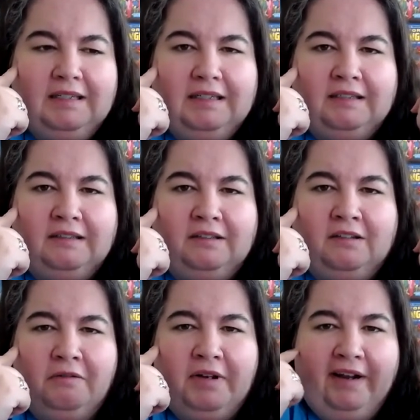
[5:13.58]
is
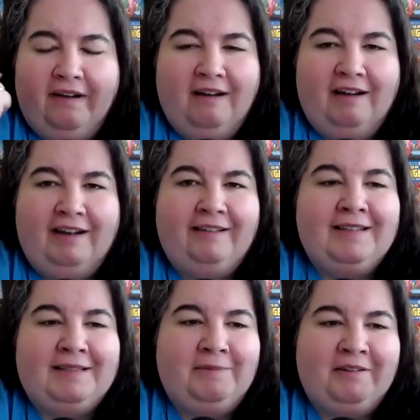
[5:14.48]
going on in
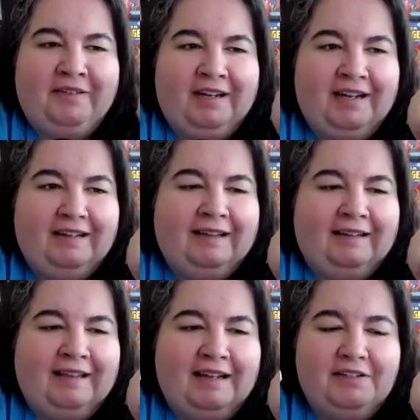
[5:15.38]
this movie? Like,
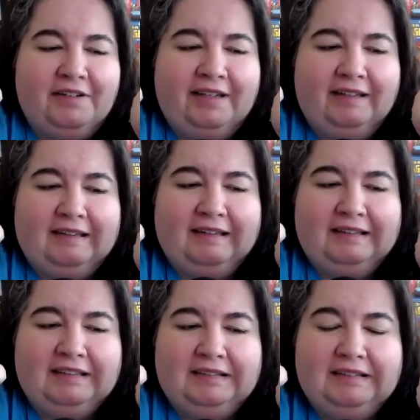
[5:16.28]
that trailer
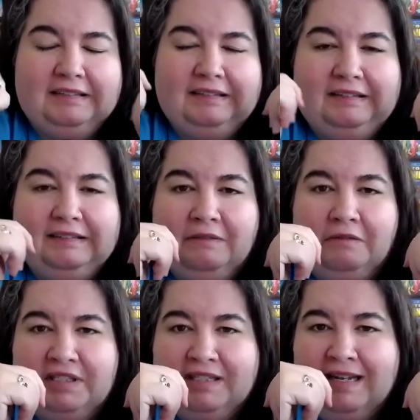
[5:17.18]

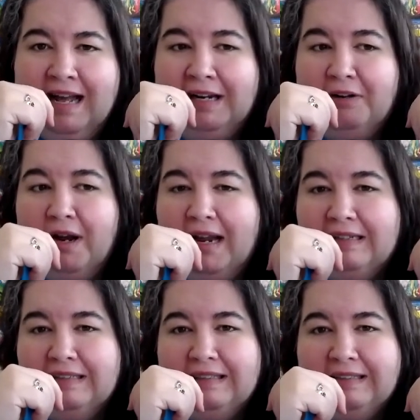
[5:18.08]
was not
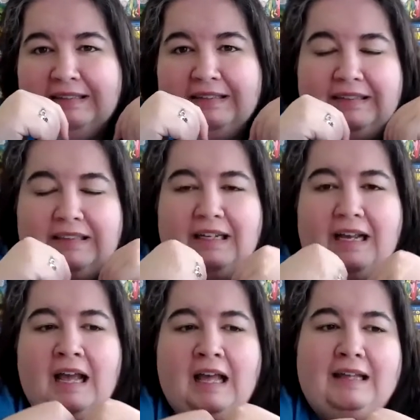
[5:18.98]
great.
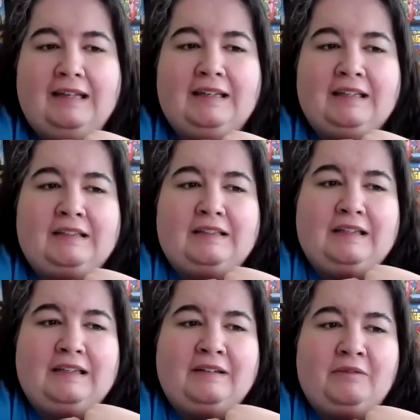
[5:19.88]

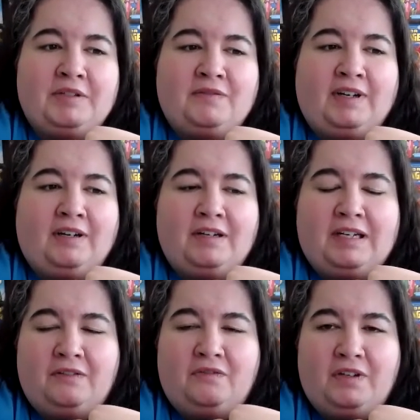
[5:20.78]
It was very
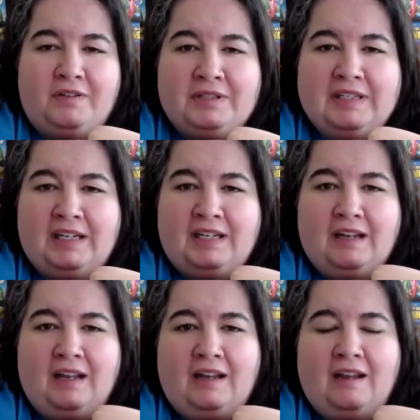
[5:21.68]
confusing,
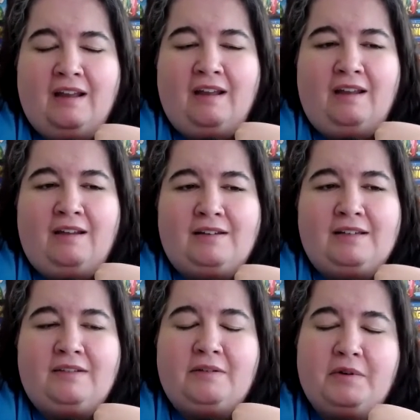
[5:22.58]
and
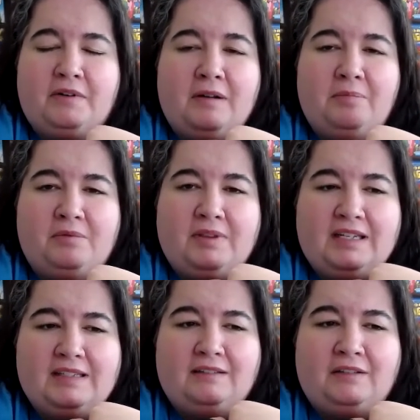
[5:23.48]
there were a couple things
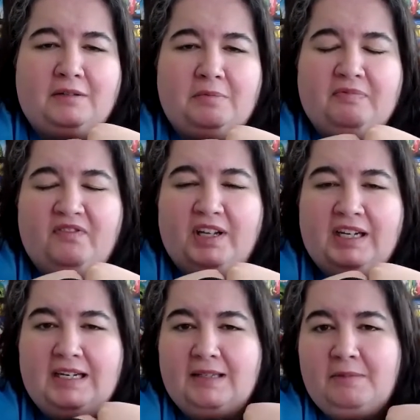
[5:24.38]
that looked
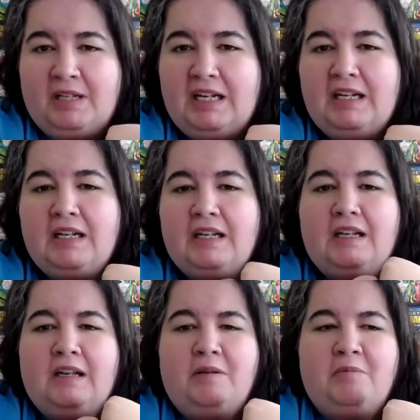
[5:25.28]
funny to me,
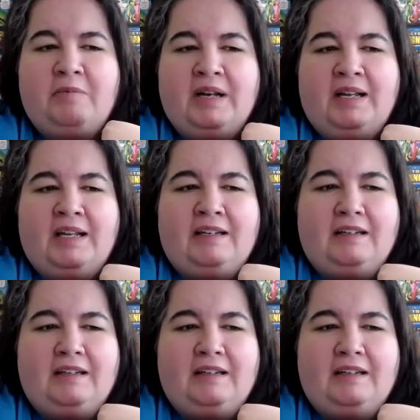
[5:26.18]
but